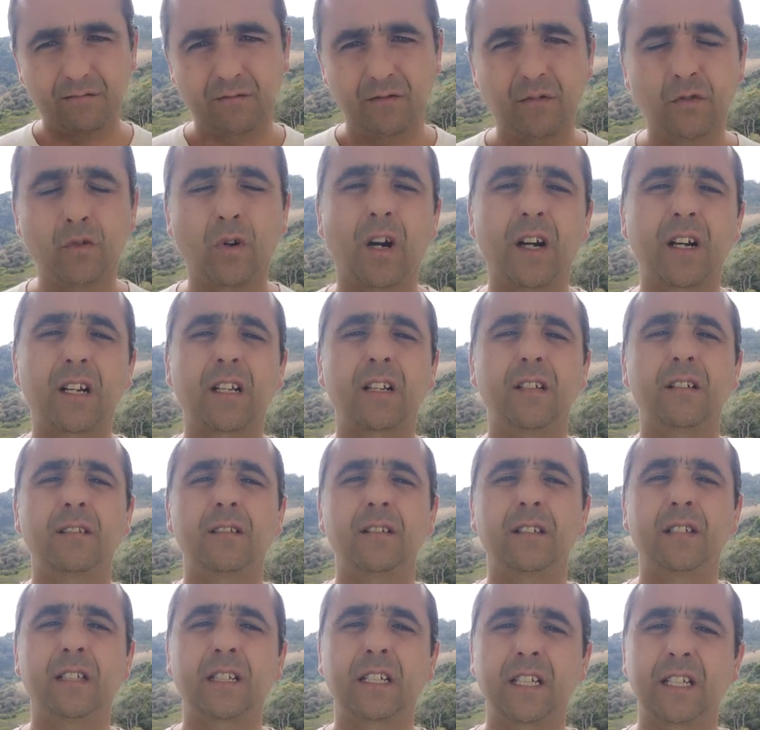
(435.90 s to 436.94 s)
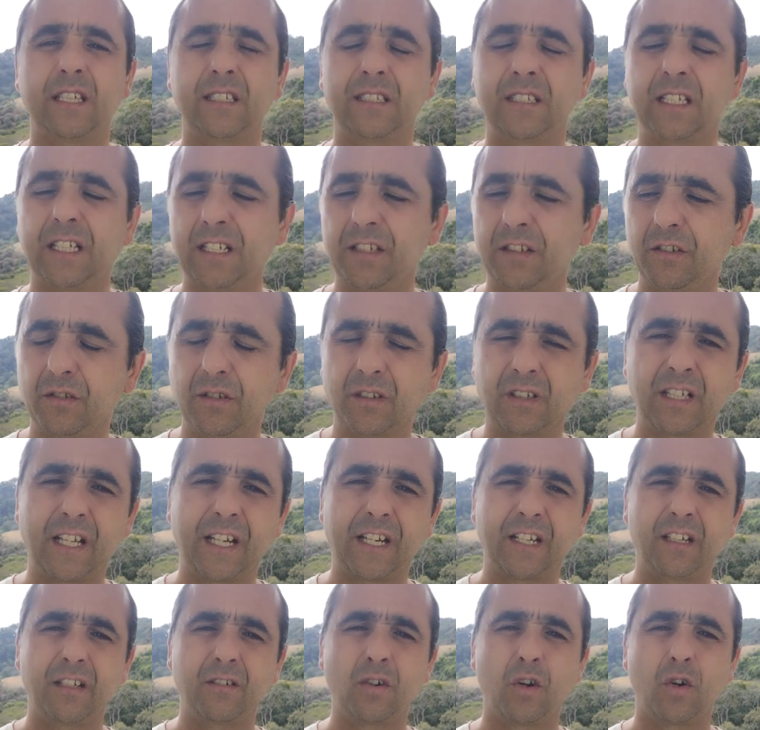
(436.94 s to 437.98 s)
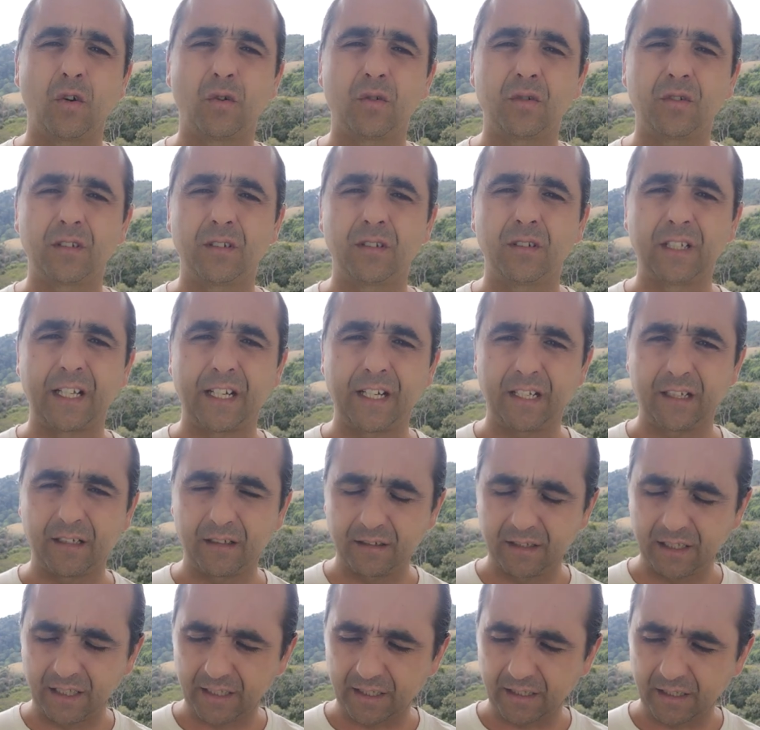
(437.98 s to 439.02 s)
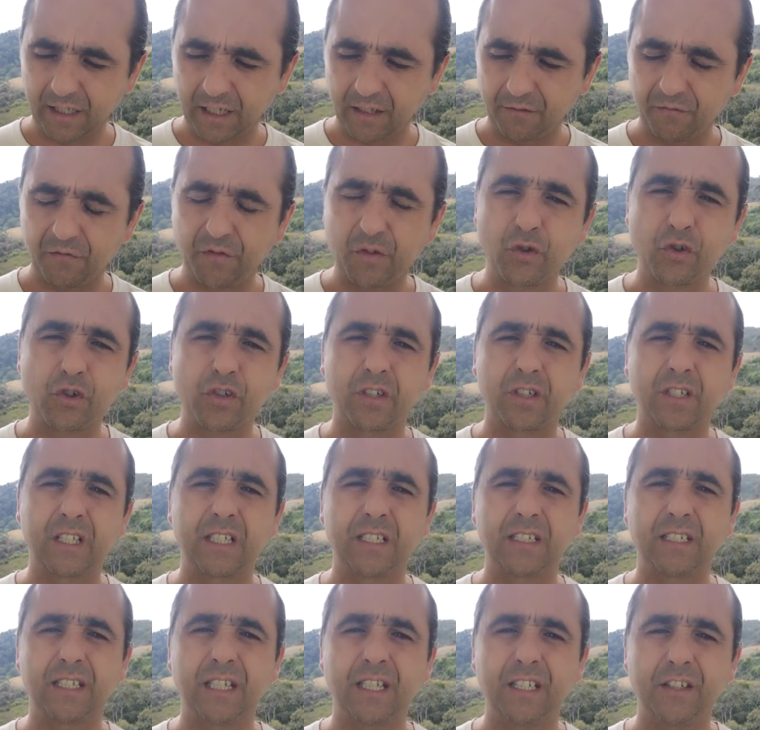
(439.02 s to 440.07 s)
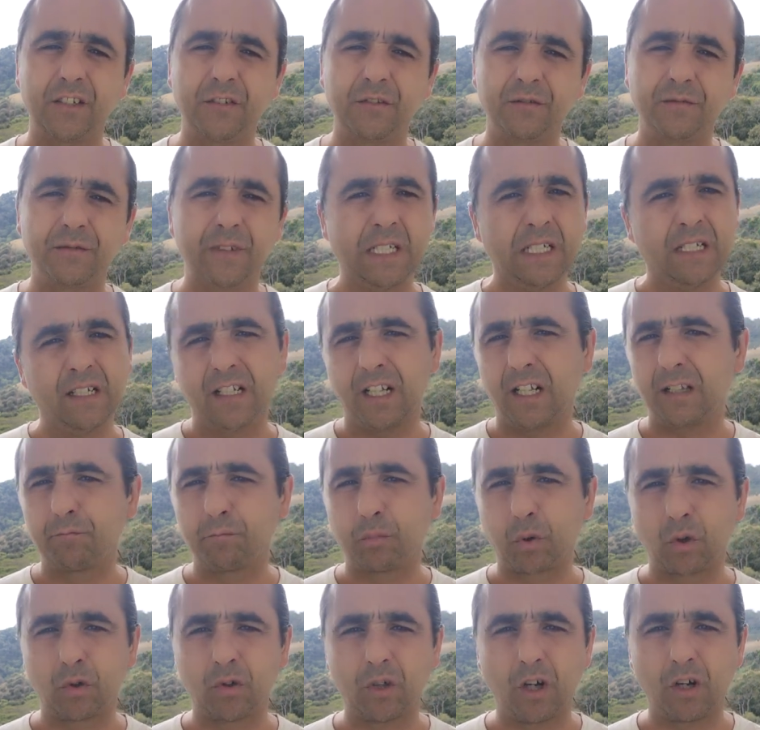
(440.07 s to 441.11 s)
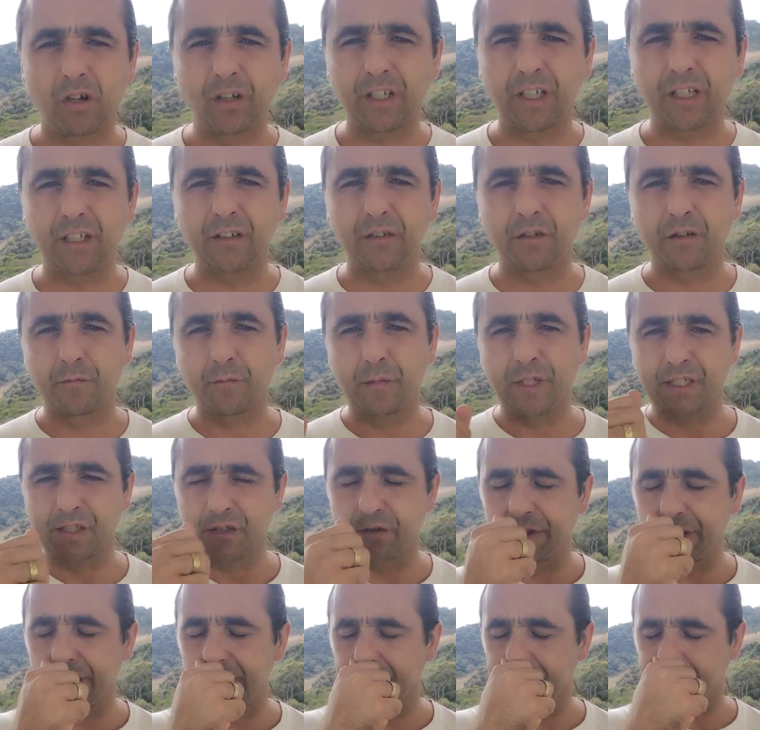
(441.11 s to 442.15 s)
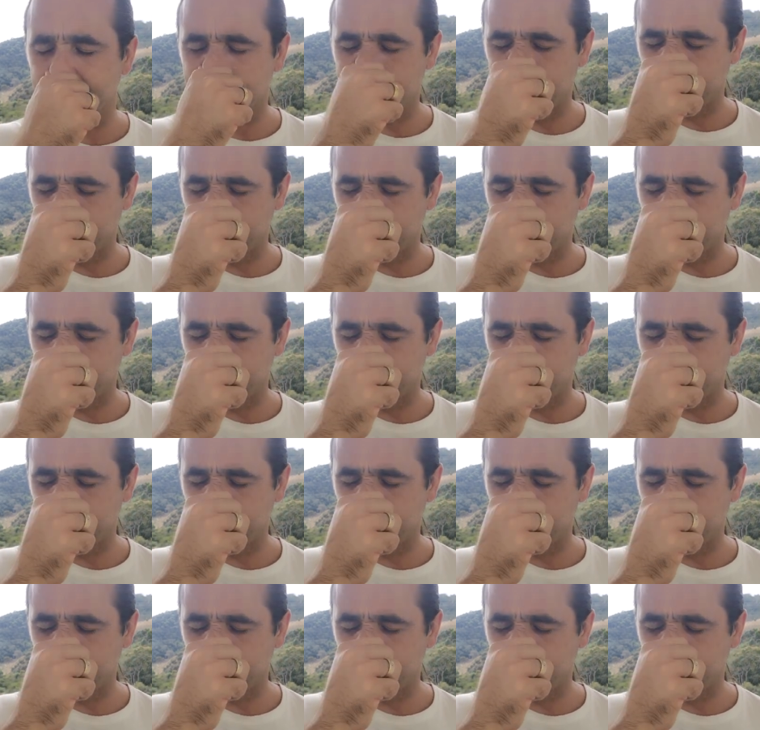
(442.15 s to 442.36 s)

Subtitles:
you are continue letting go, letting the confusion continue and prolonging your misery.